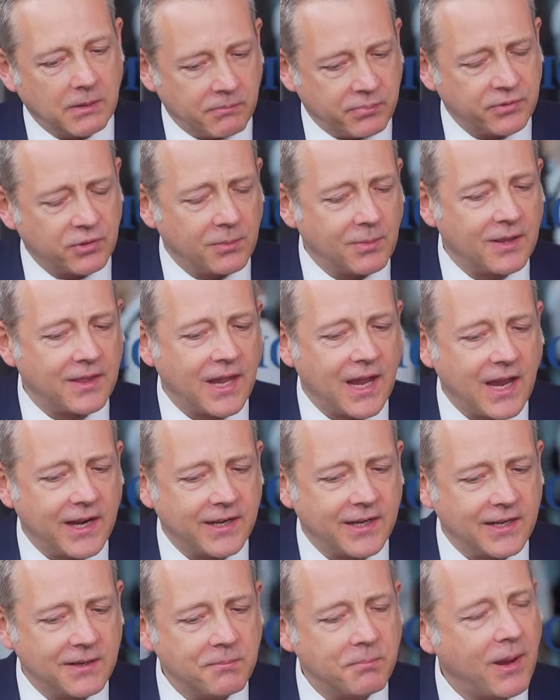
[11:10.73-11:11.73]
Presumably that
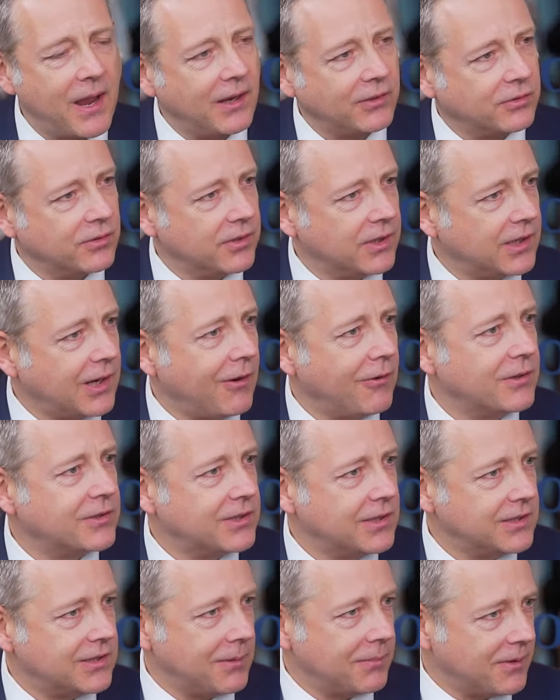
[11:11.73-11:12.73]
had an impact on the
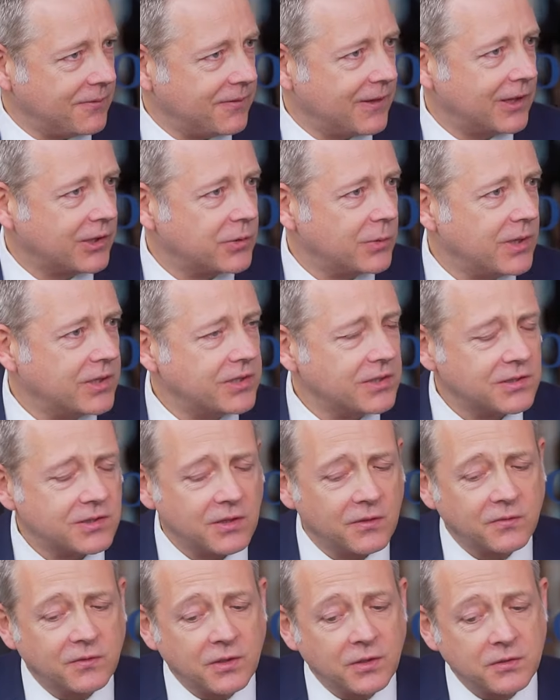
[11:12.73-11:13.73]
currency, some of the fluctuations
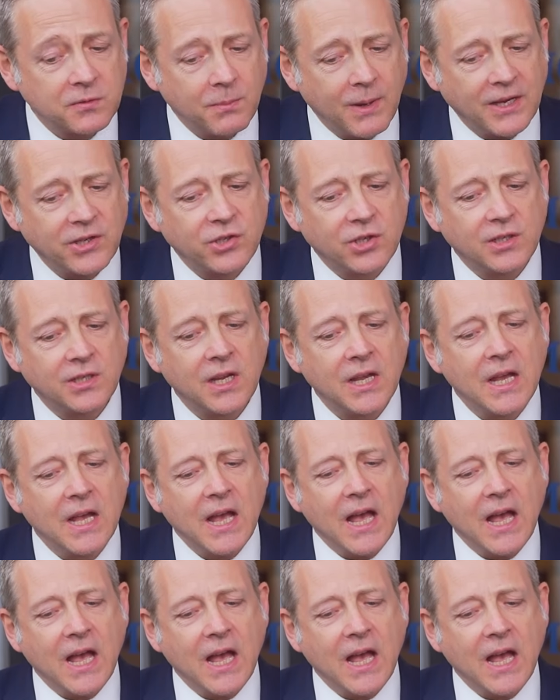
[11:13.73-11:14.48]
you've just mentioned.